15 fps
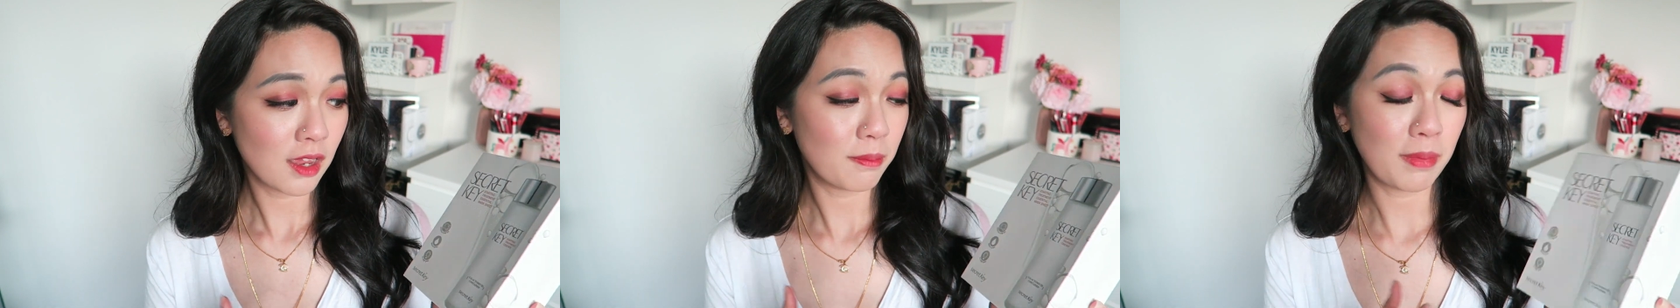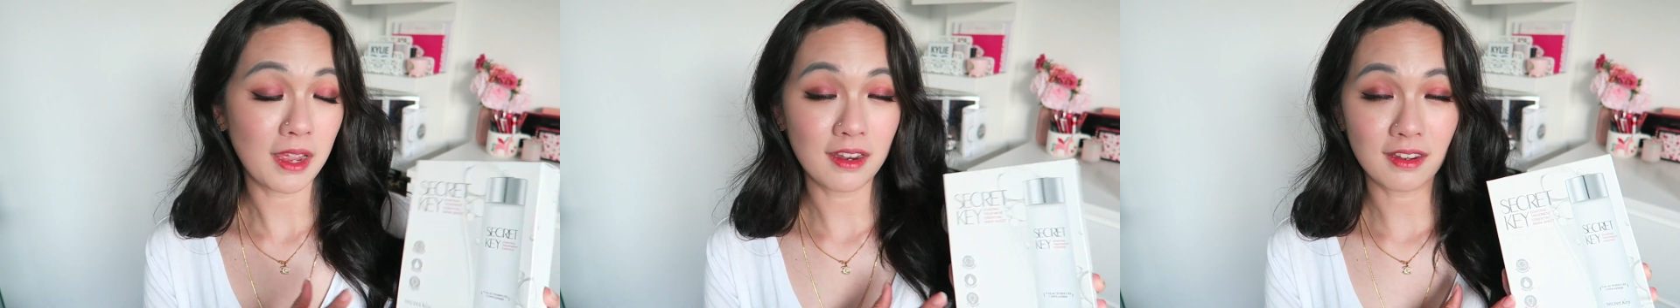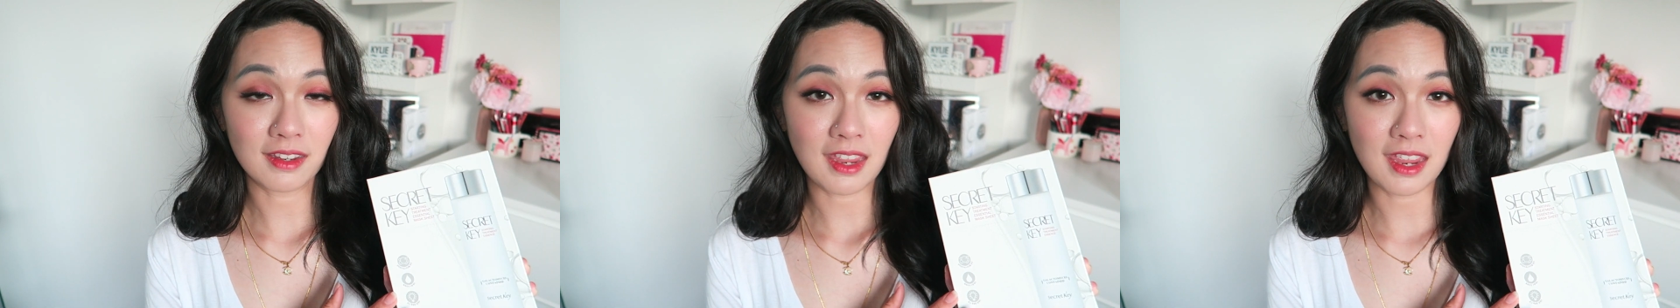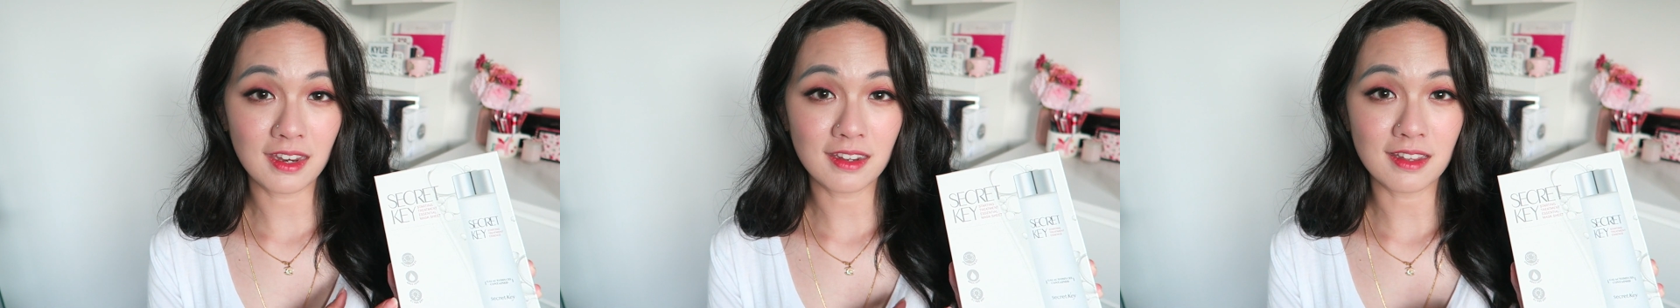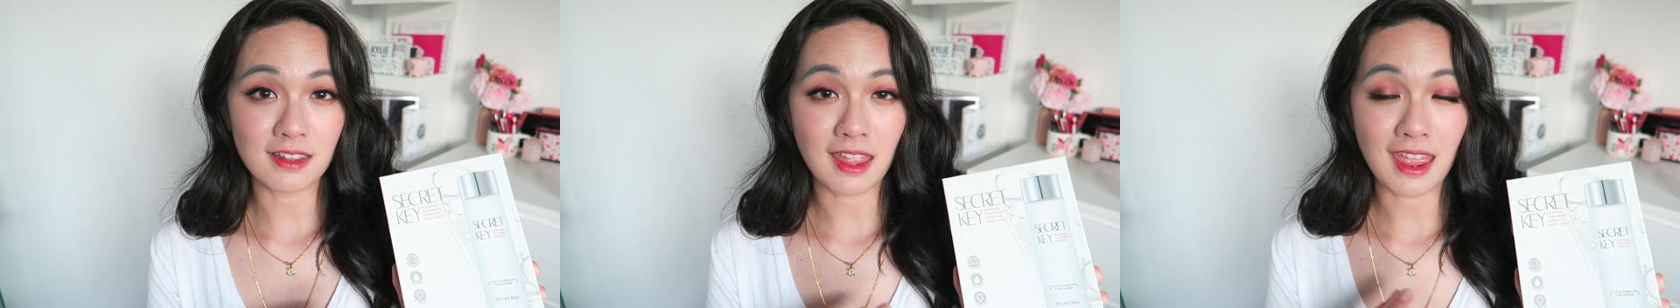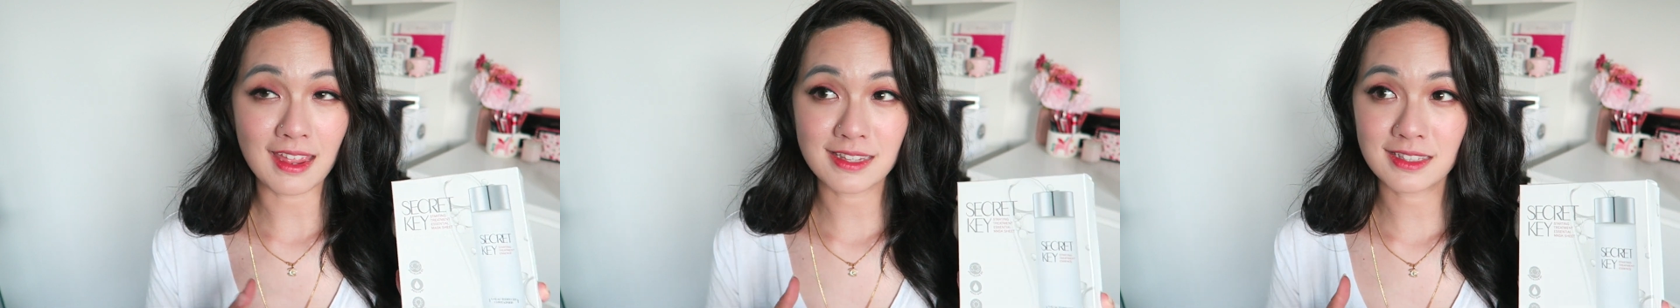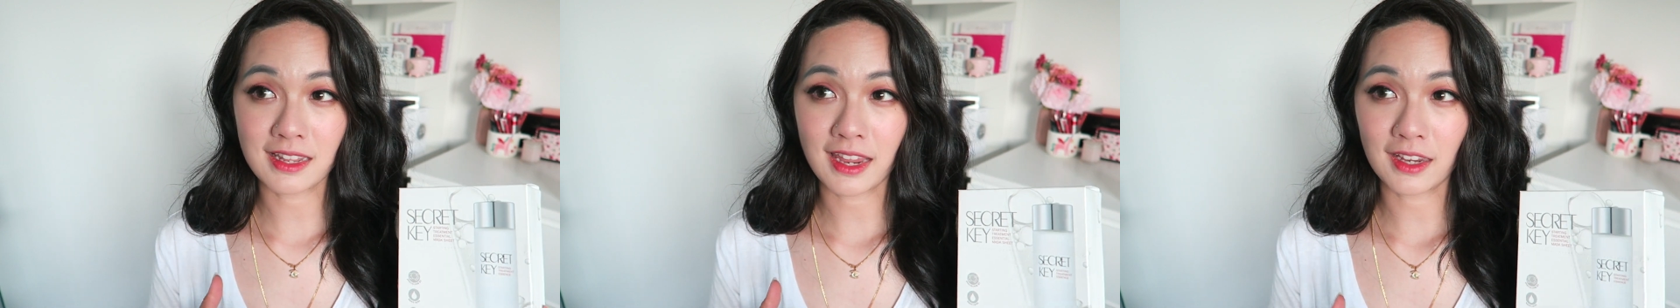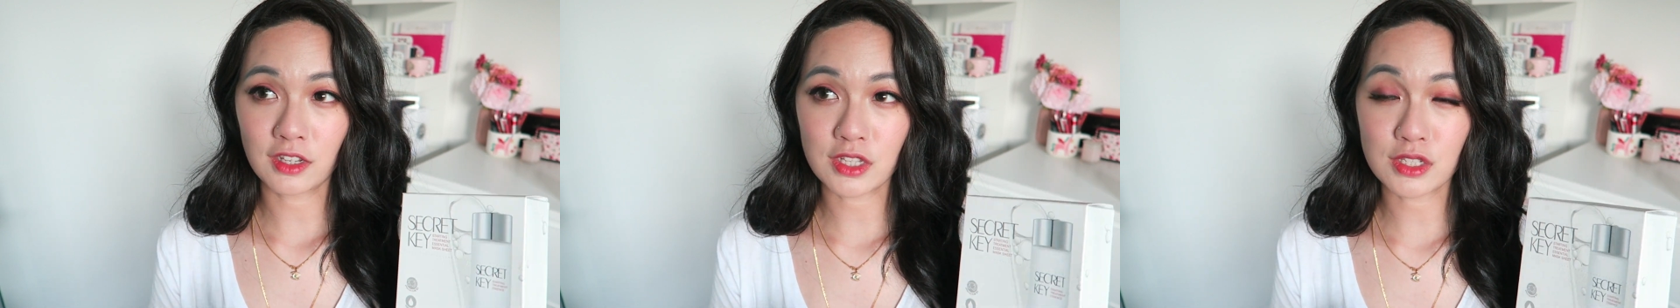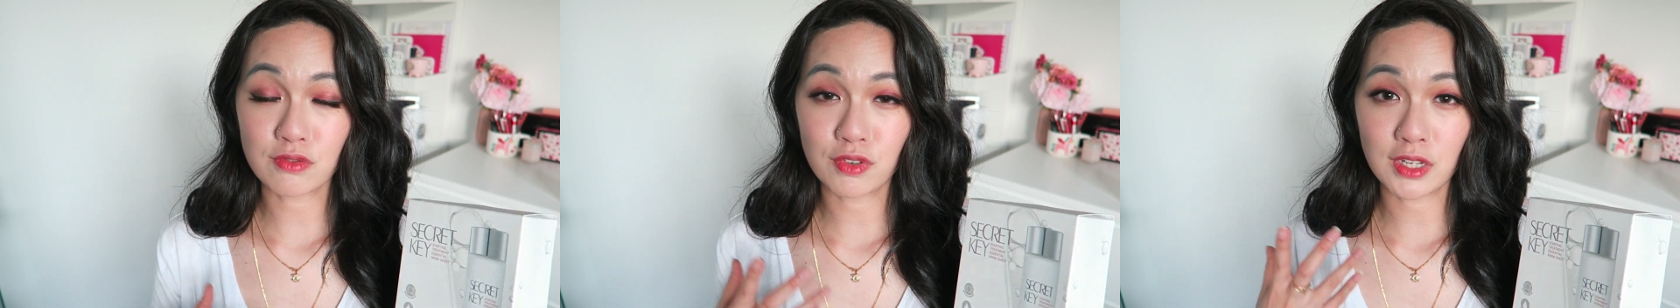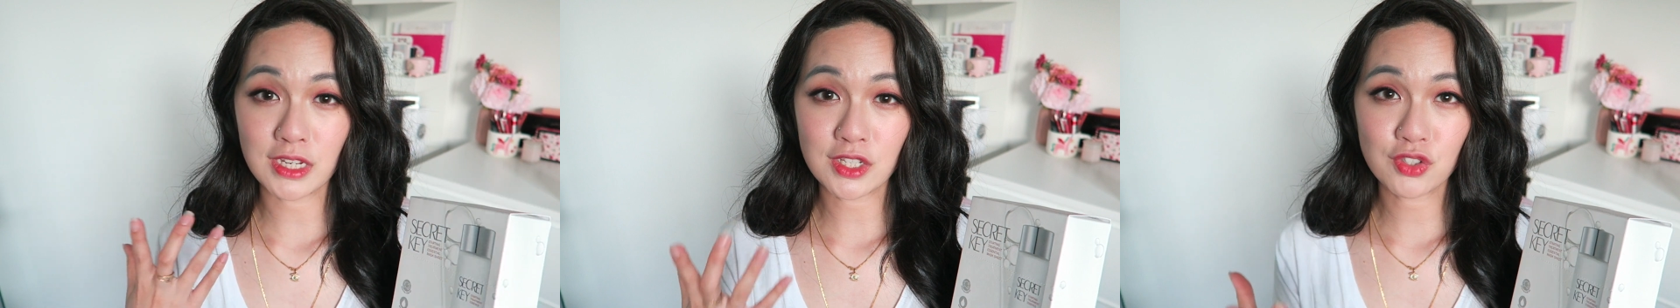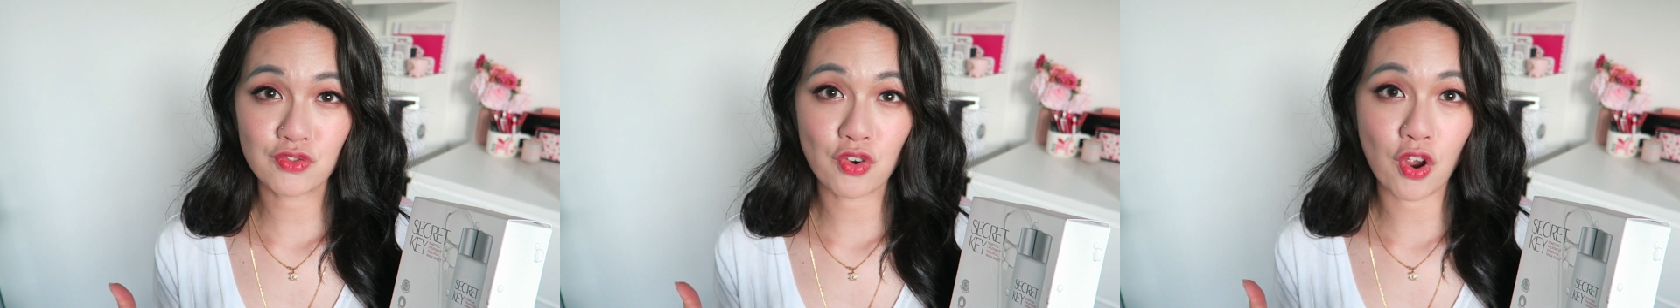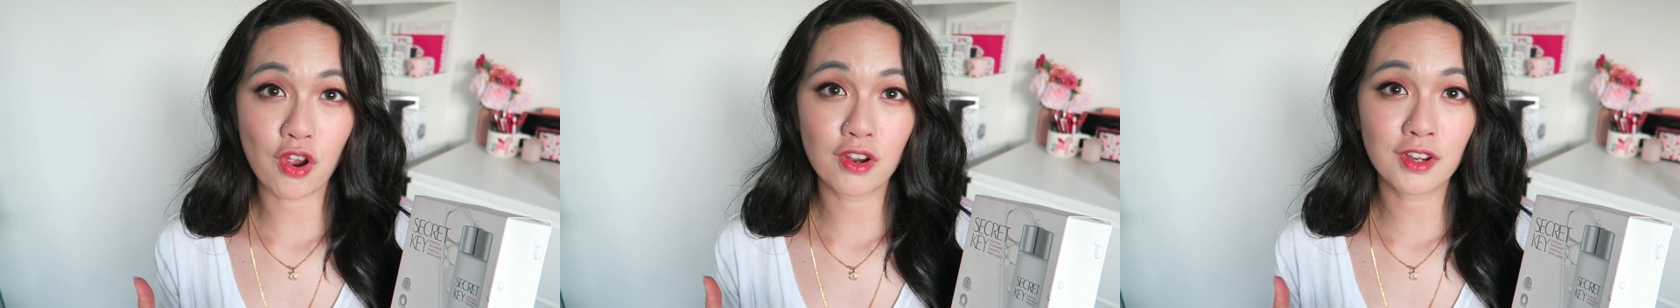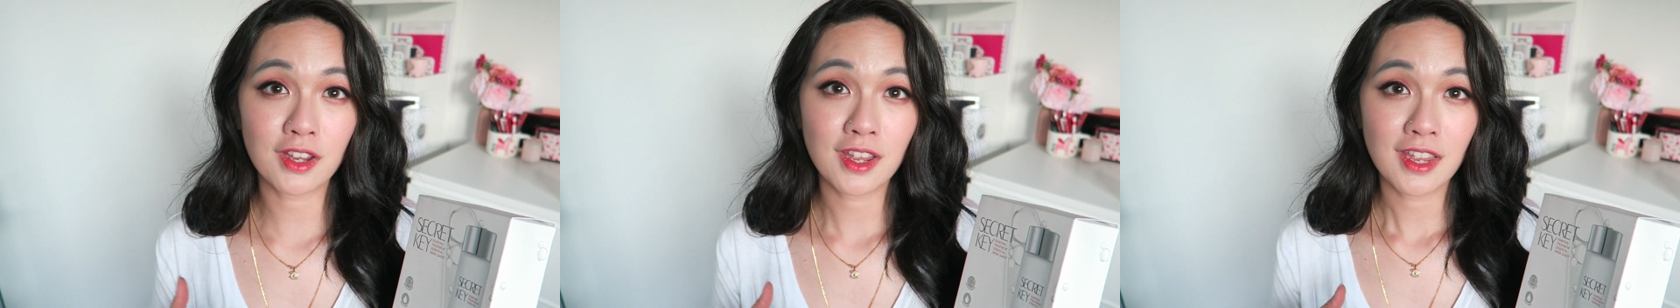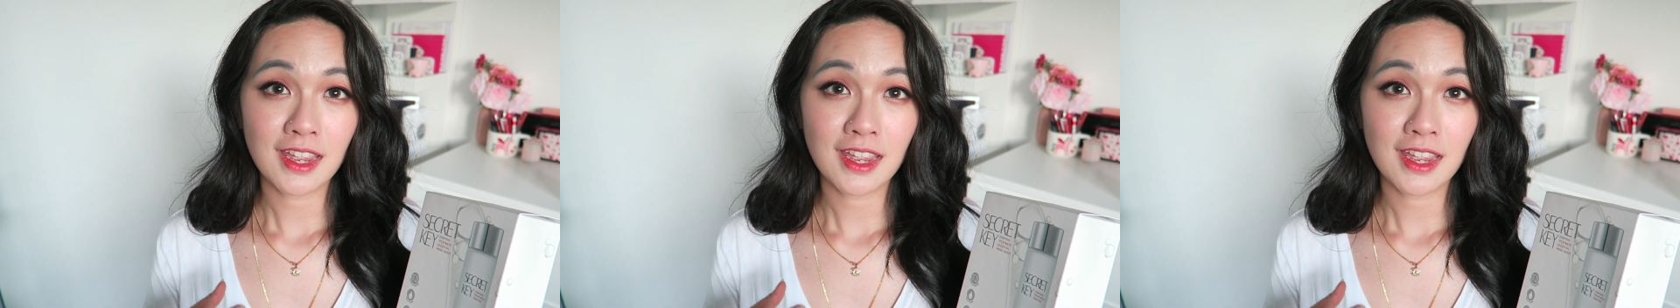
But again, it has like this really strong